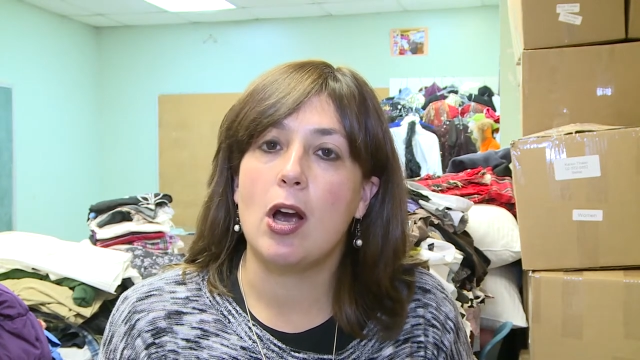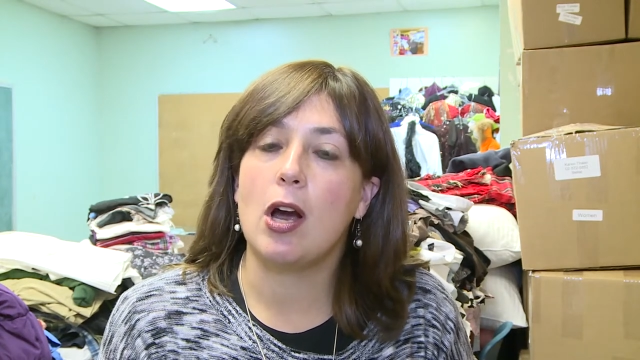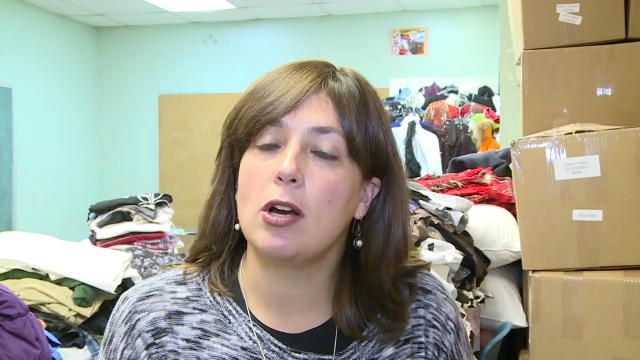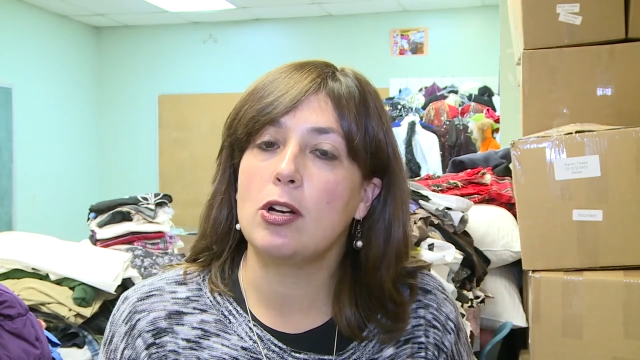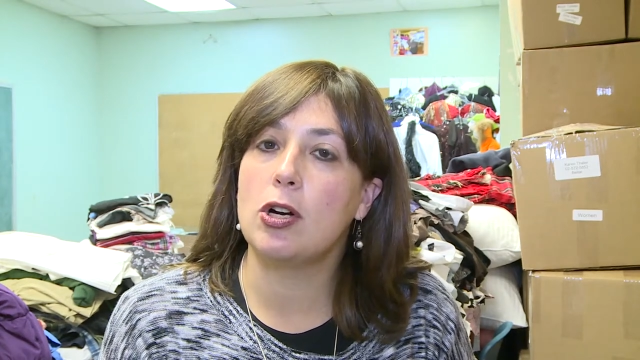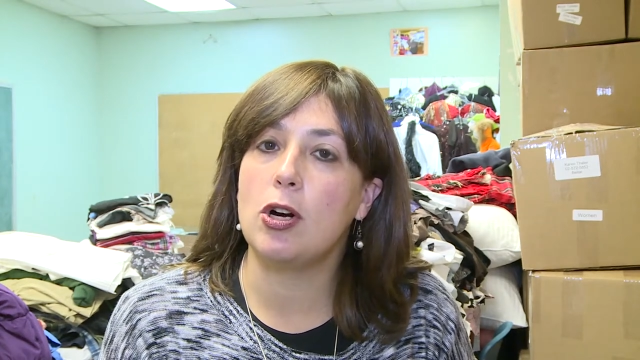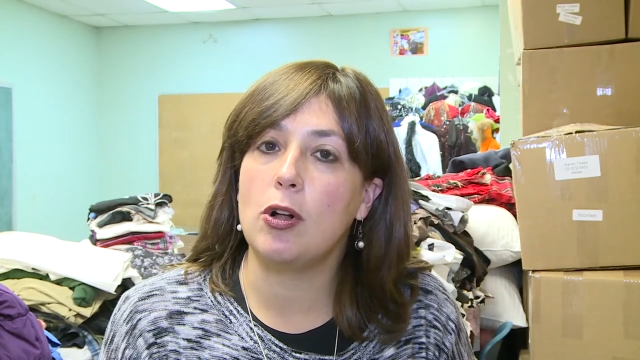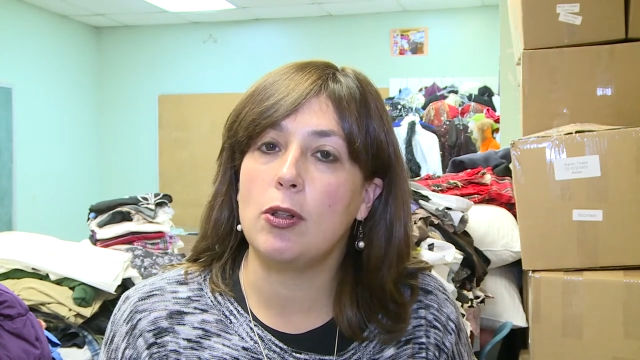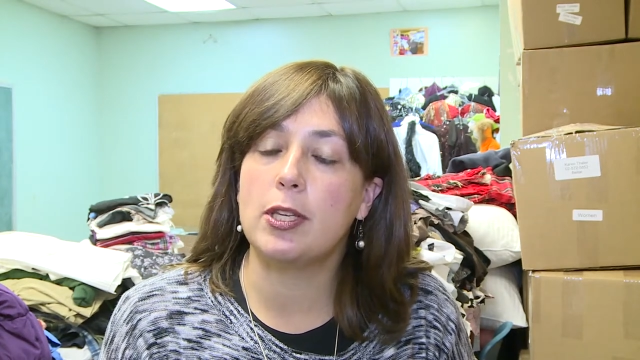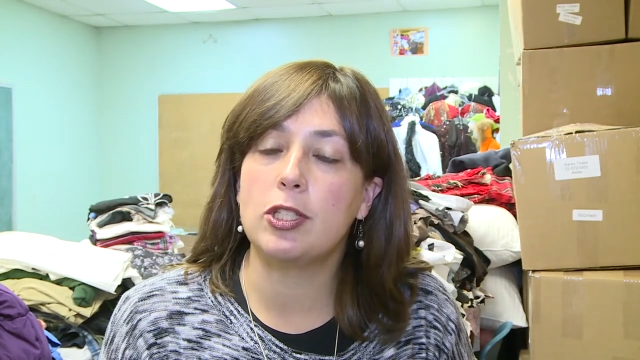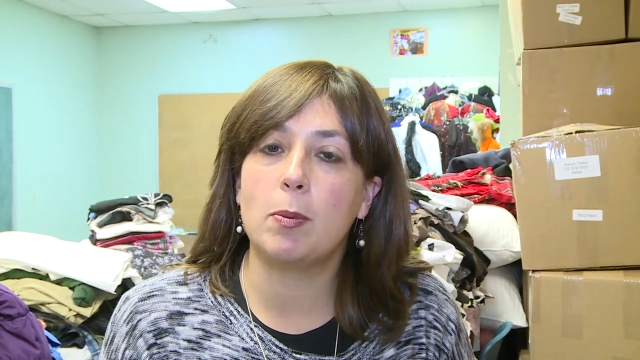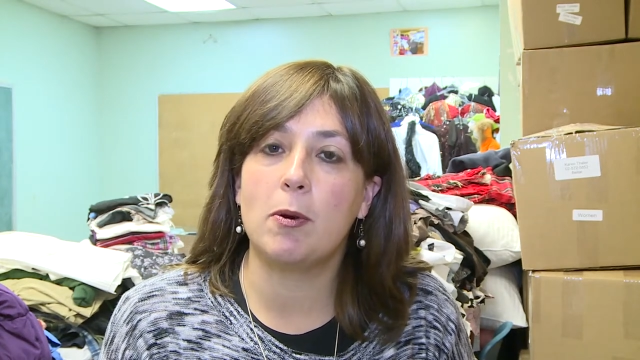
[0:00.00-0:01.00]
Our goal
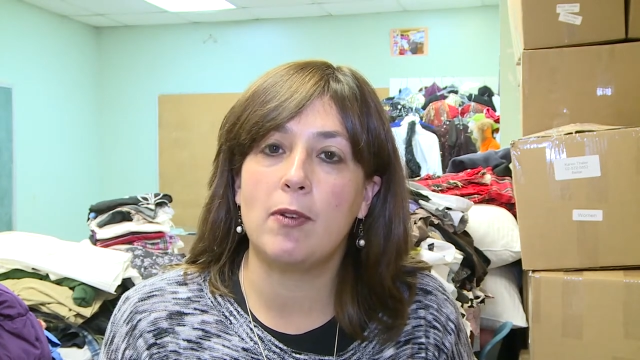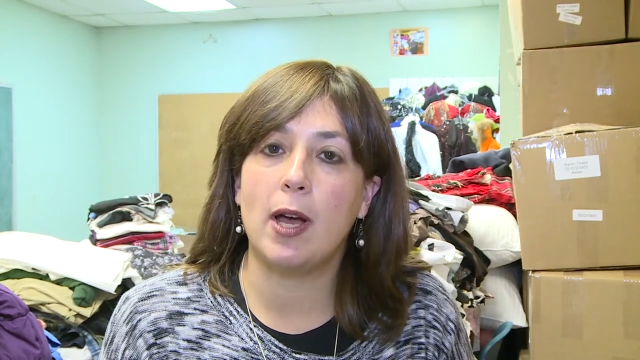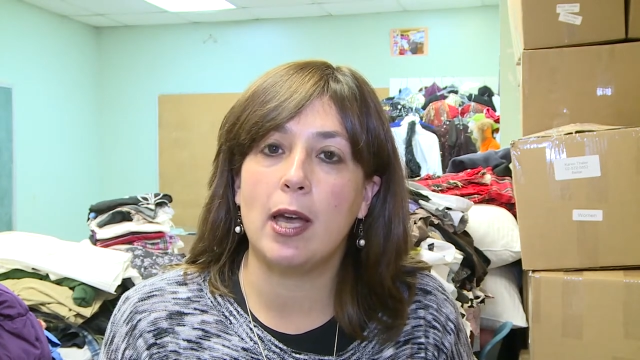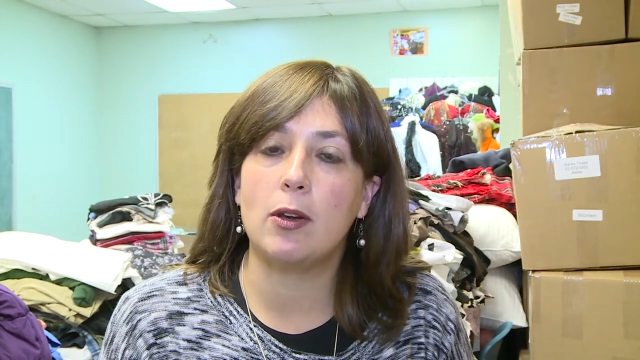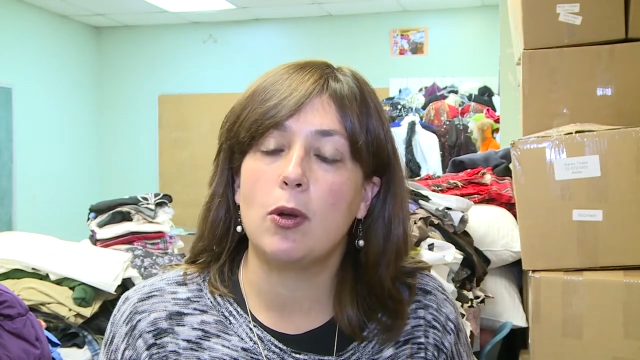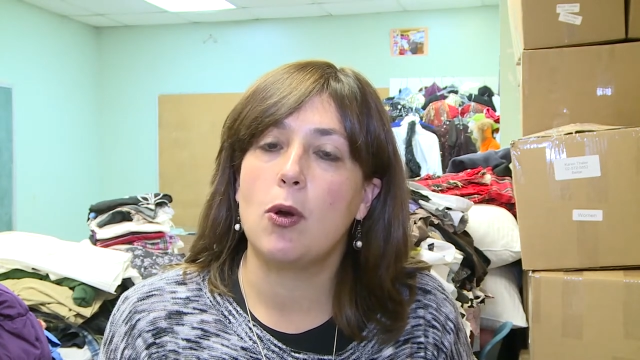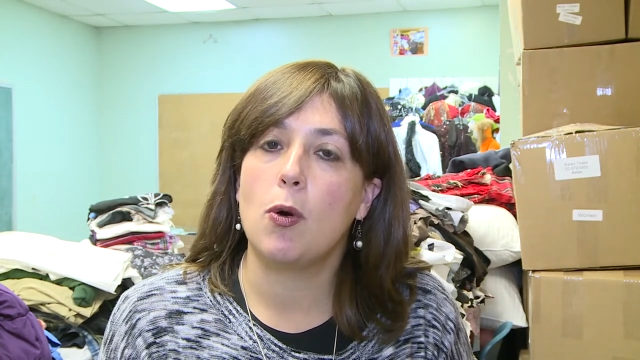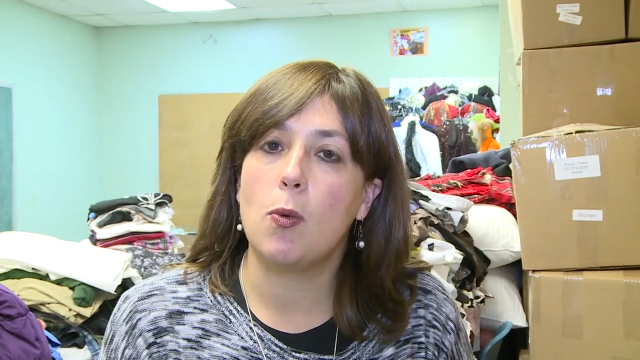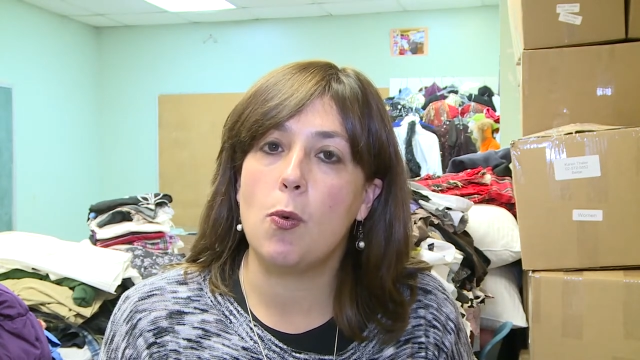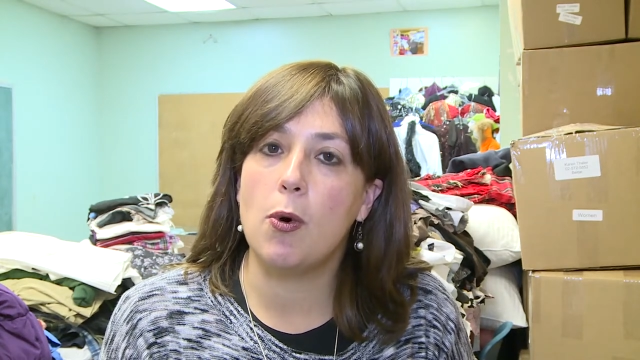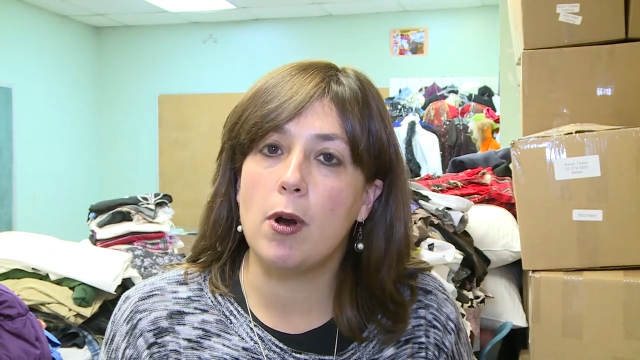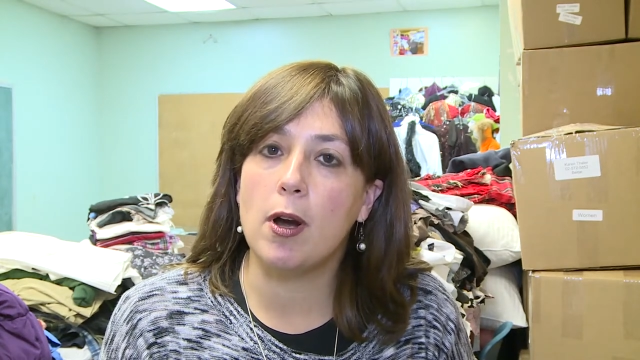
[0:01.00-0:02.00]
is to provide
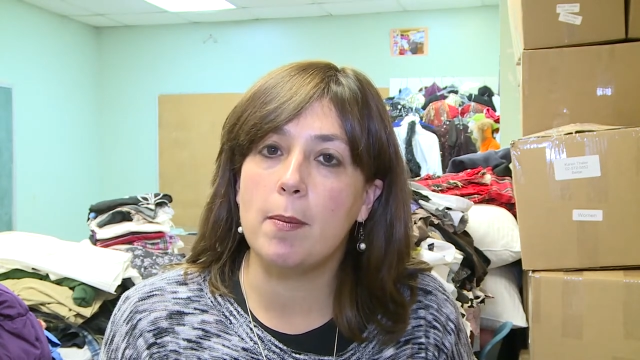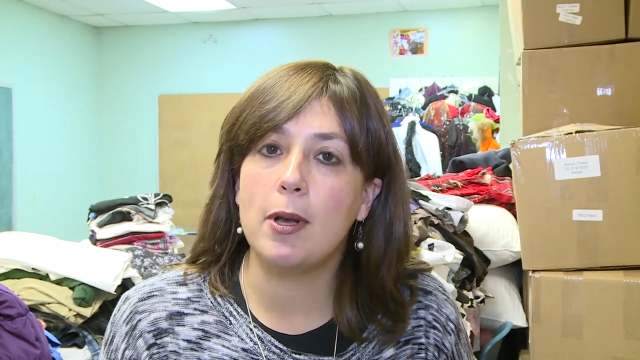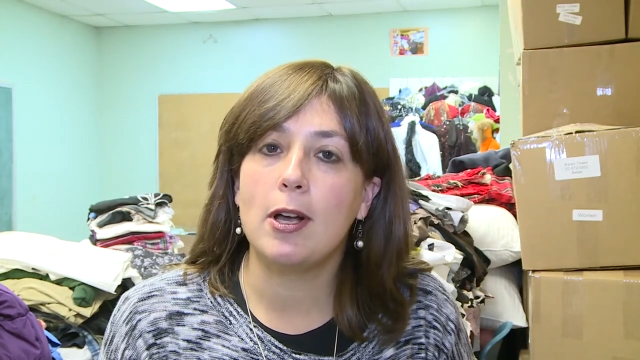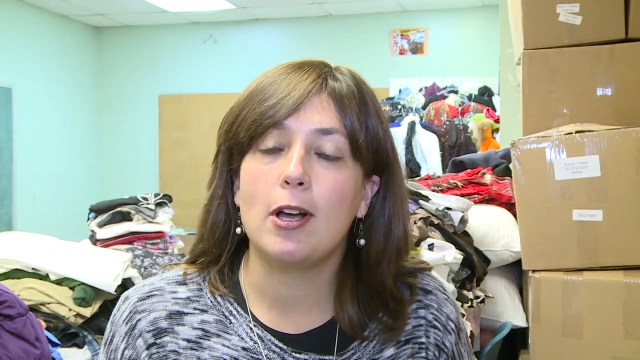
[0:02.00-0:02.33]
warm,